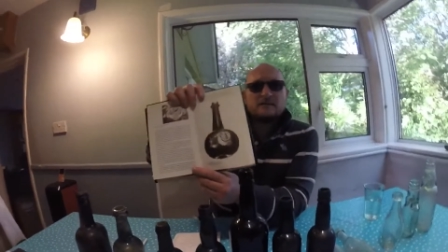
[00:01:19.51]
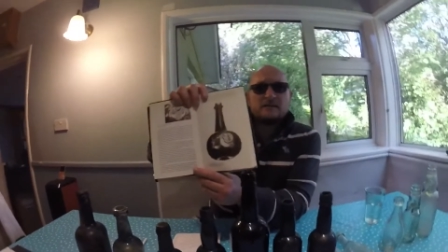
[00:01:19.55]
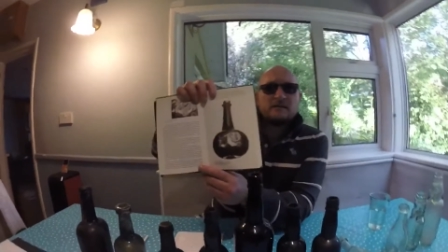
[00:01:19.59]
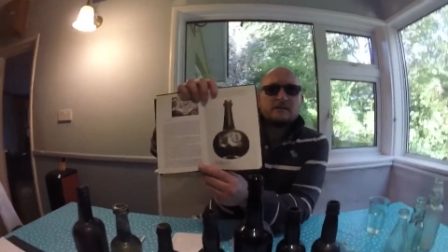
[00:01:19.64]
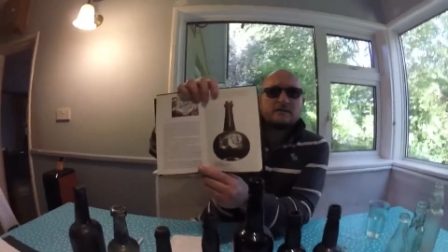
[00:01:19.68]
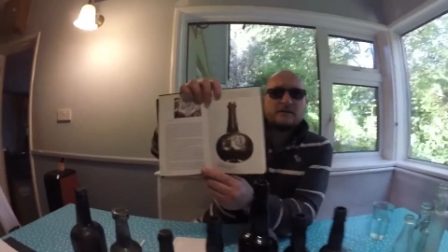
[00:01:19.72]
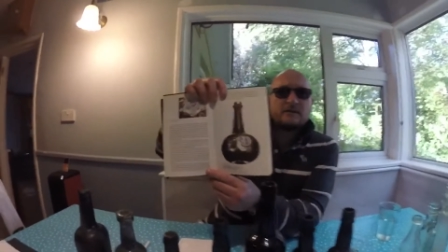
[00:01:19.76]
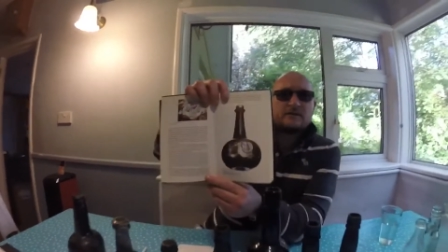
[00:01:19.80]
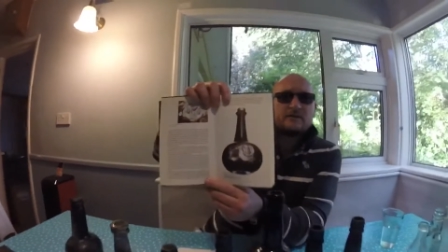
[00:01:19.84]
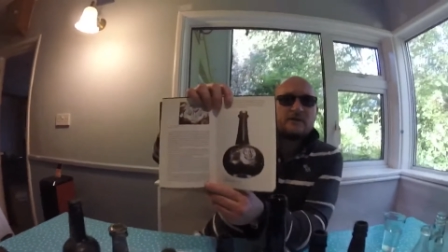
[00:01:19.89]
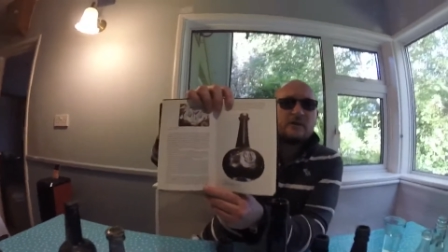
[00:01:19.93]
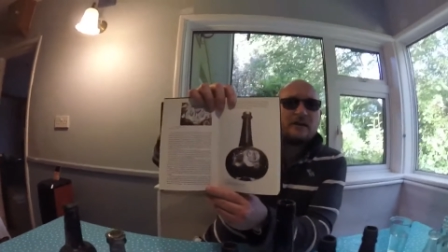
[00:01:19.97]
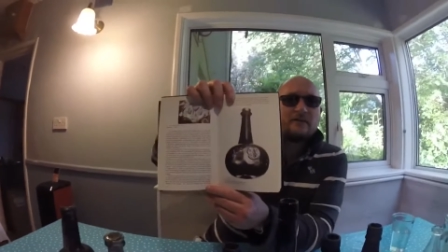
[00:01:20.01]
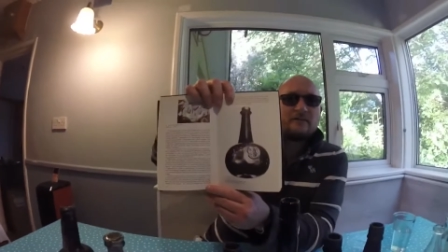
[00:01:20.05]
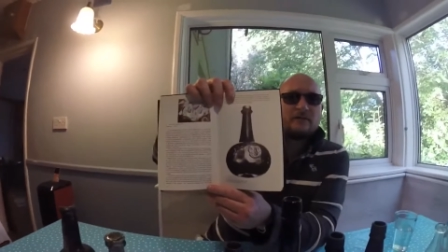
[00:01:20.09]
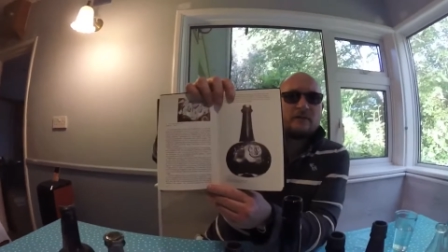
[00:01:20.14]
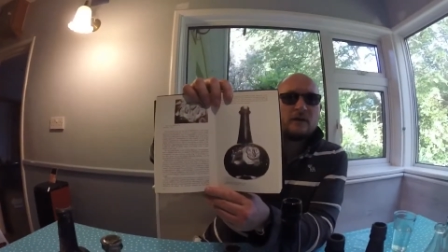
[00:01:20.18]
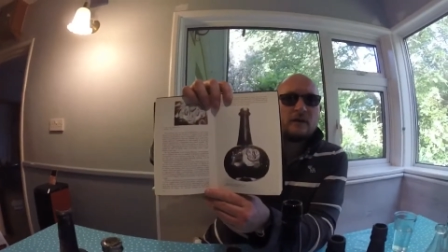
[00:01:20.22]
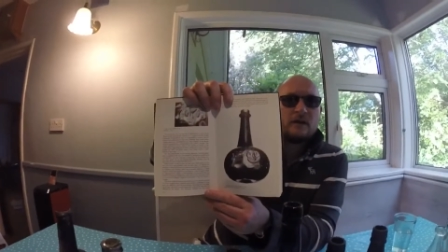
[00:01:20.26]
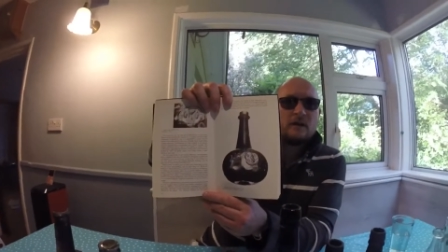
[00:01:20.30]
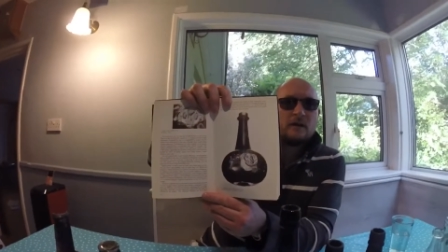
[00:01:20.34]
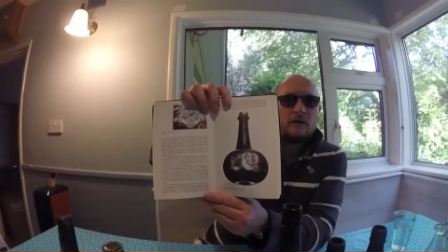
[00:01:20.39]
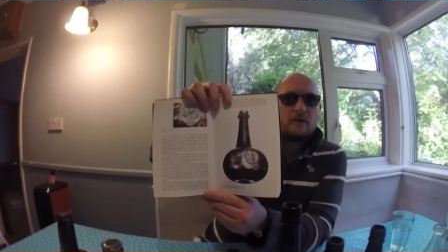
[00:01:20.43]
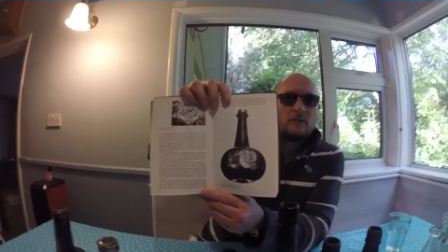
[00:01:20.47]
is a shaft
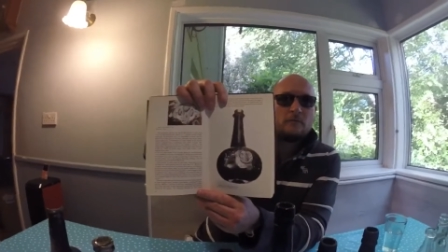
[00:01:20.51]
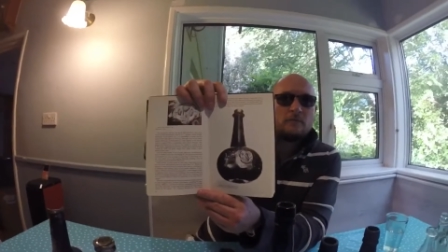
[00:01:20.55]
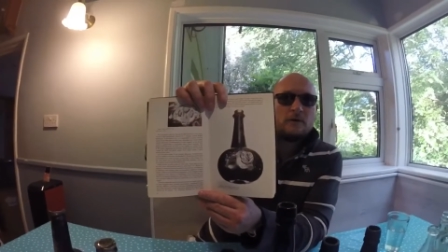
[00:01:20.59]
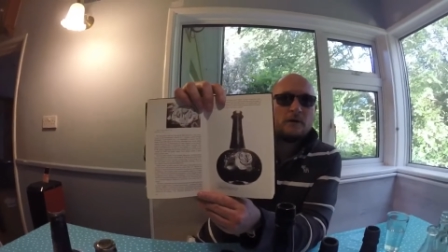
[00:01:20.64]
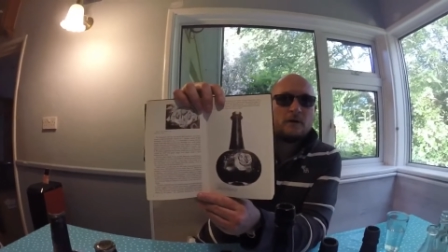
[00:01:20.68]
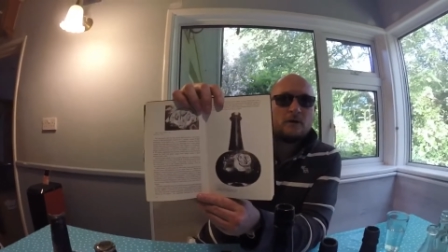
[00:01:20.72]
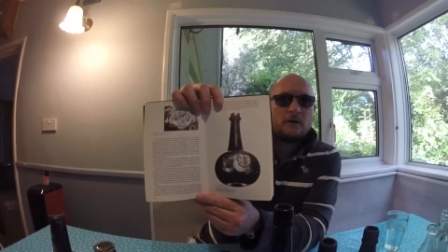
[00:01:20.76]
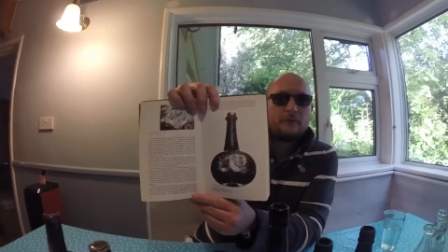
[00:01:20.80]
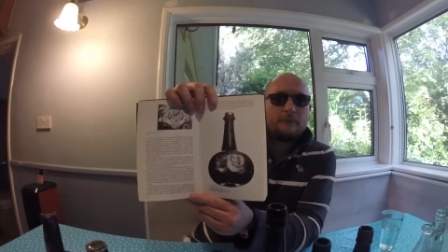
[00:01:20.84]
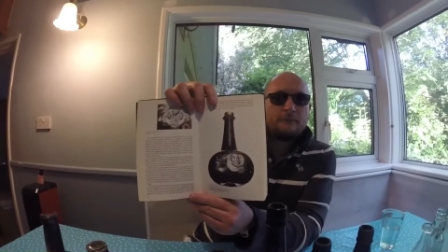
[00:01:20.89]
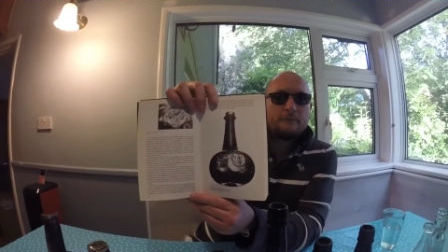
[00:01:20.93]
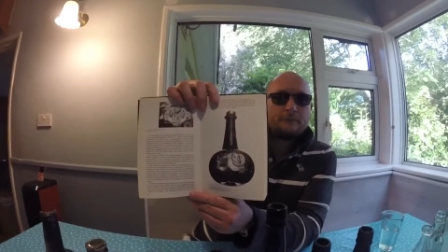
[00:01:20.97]
and globe bottle.